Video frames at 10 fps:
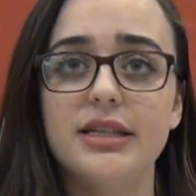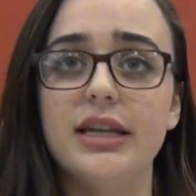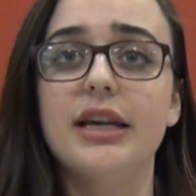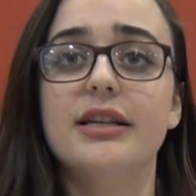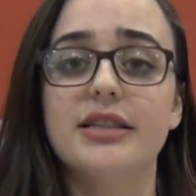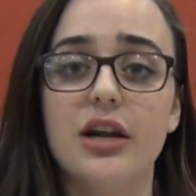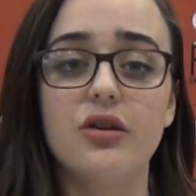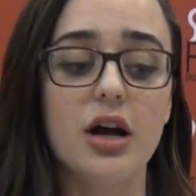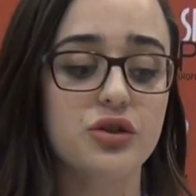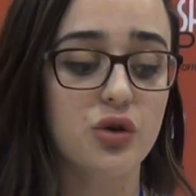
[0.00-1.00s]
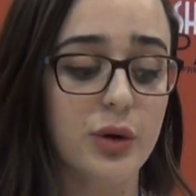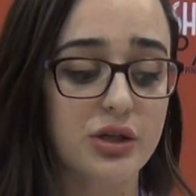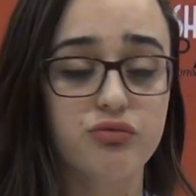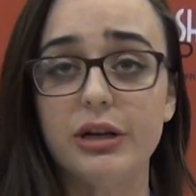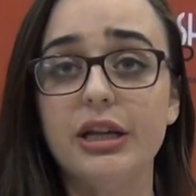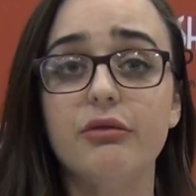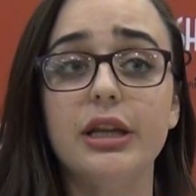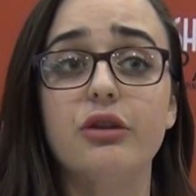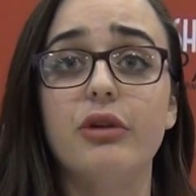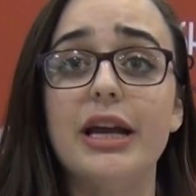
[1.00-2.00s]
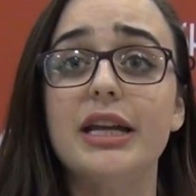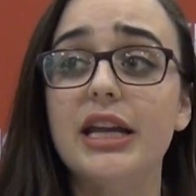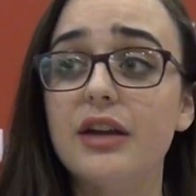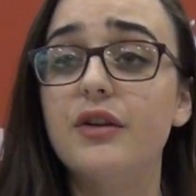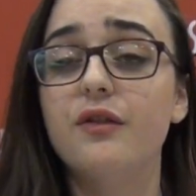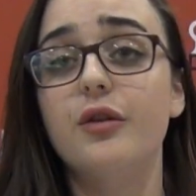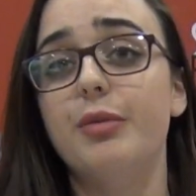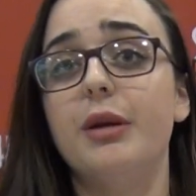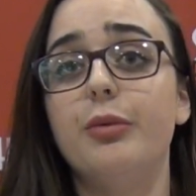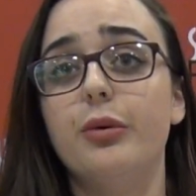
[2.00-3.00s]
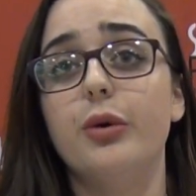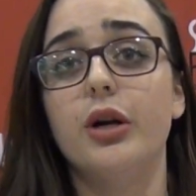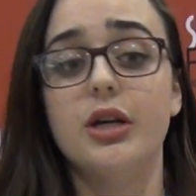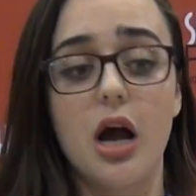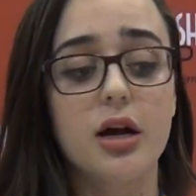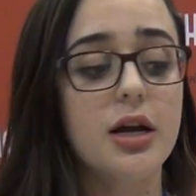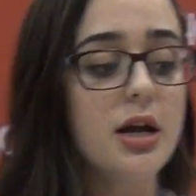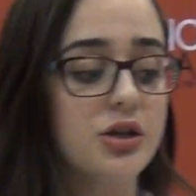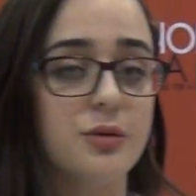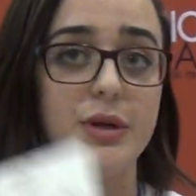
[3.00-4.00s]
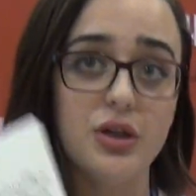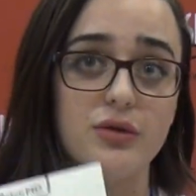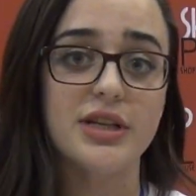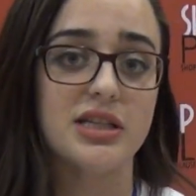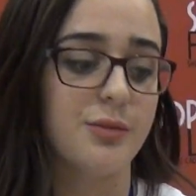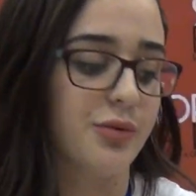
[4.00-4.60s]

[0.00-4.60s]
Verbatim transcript: C, etc. So it's really, really great, even for people who are young, to be used as a